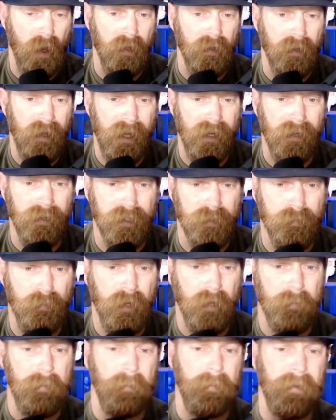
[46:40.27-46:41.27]
I don't know. Just
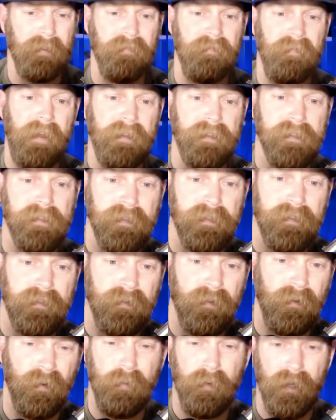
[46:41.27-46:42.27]
put up a big fence
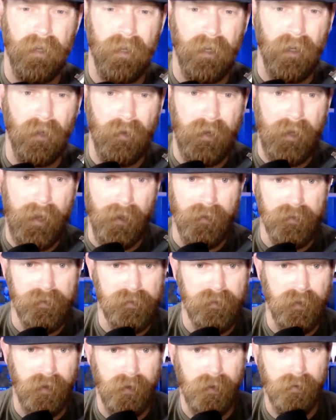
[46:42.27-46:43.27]
or put it in a greenhouse.
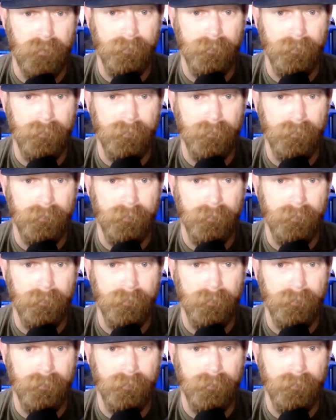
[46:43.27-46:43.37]
There you go.